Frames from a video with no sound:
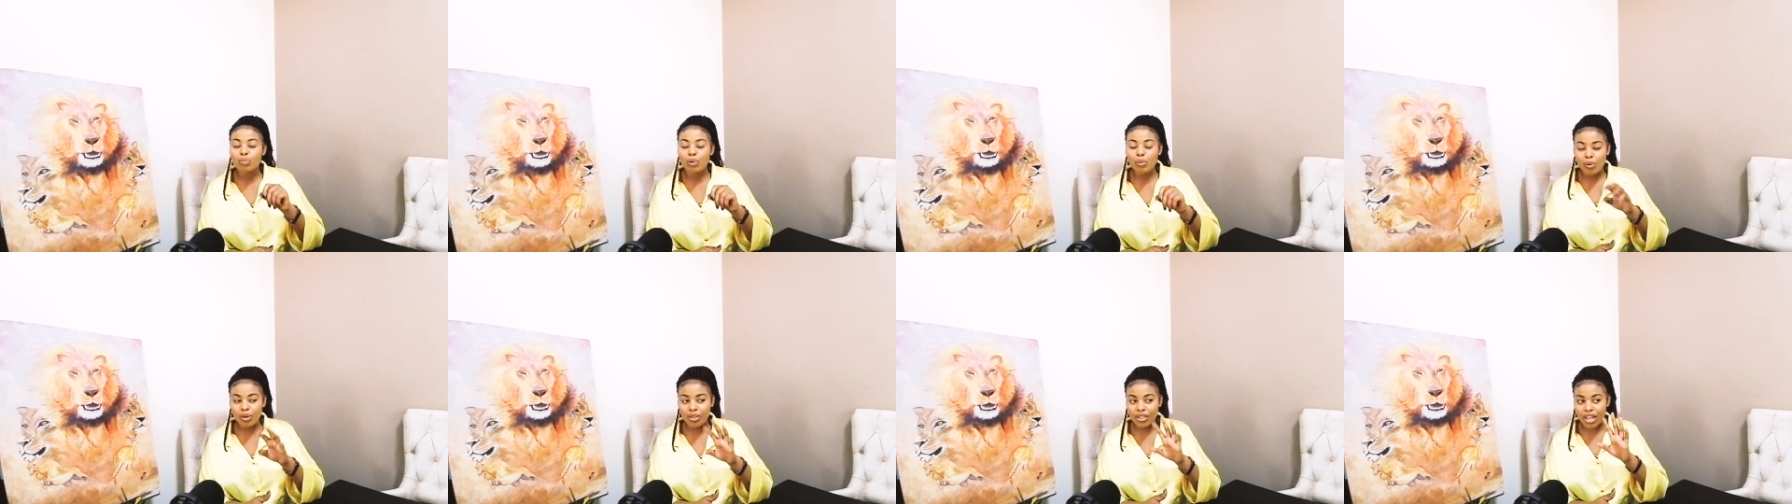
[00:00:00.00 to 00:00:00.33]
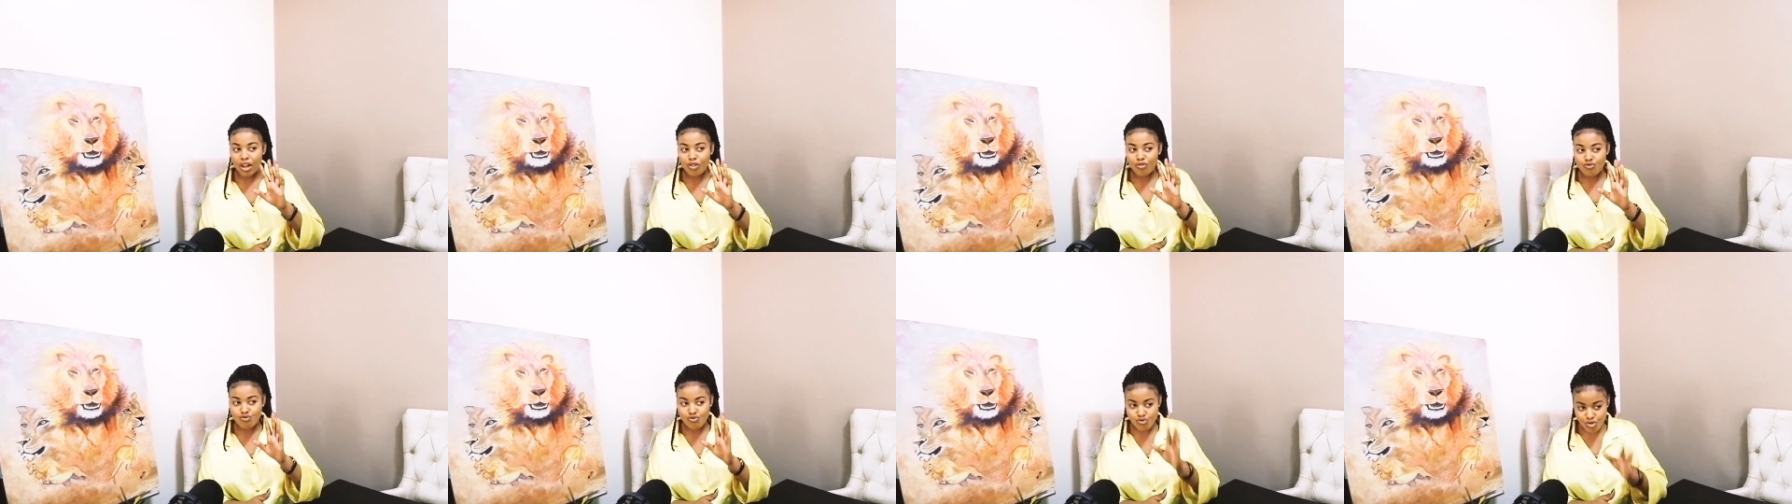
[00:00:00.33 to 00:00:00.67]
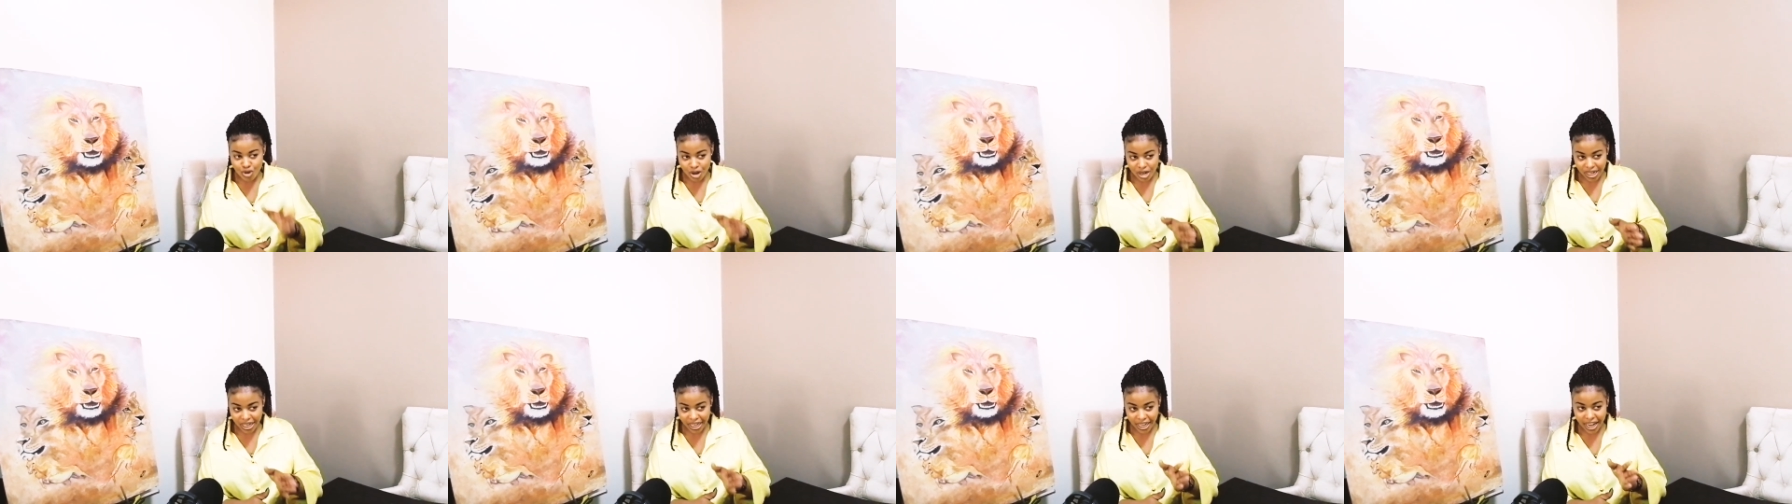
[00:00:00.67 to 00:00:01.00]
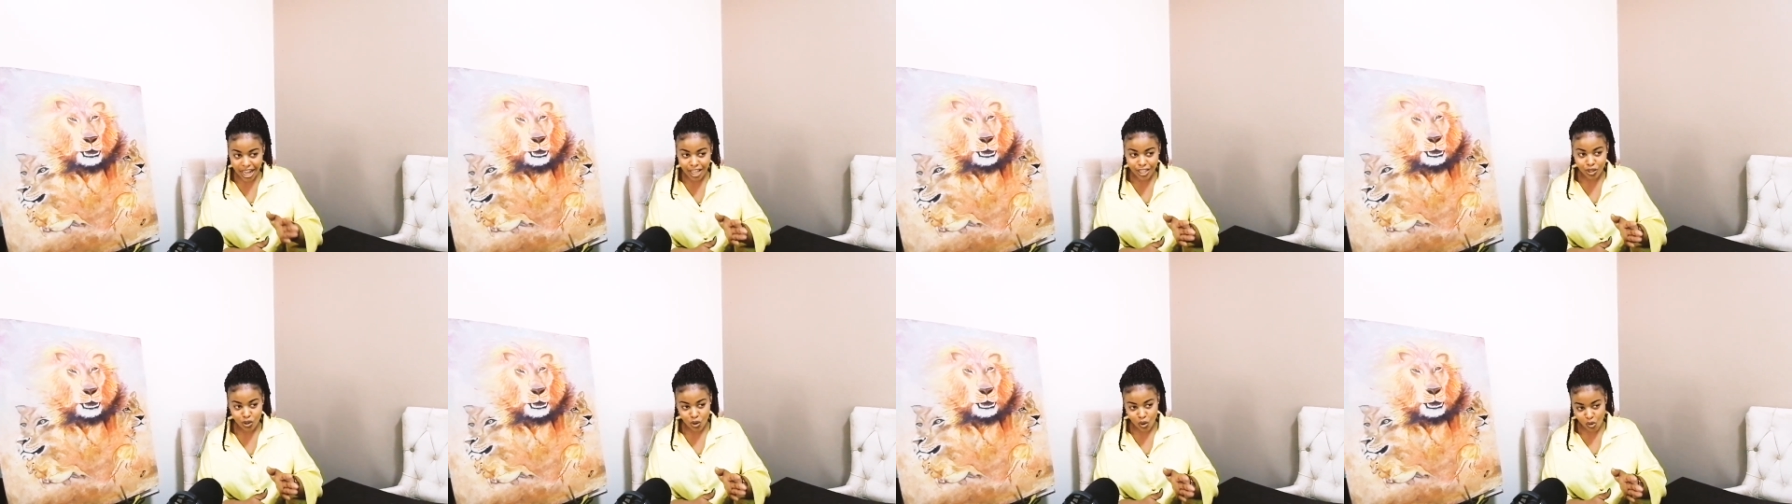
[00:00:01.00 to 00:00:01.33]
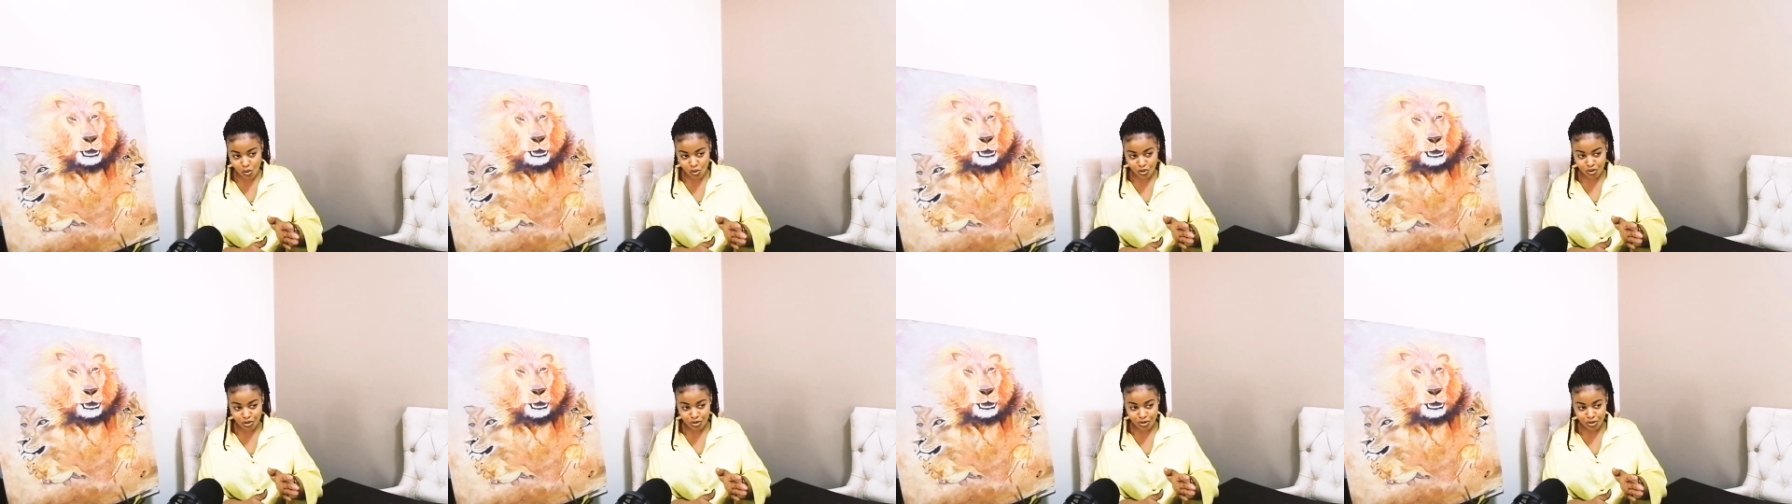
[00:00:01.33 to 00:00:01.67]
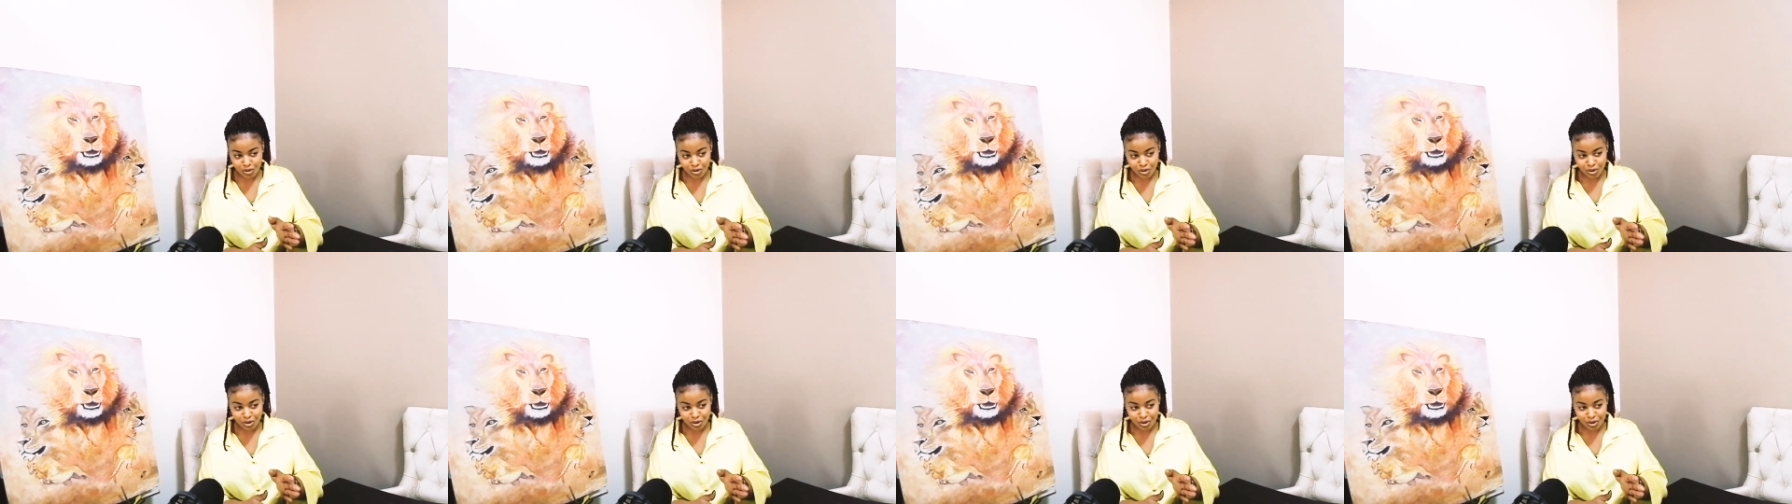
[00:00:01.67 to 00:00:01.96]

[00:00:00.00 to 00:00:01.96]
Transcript: people they are really cut off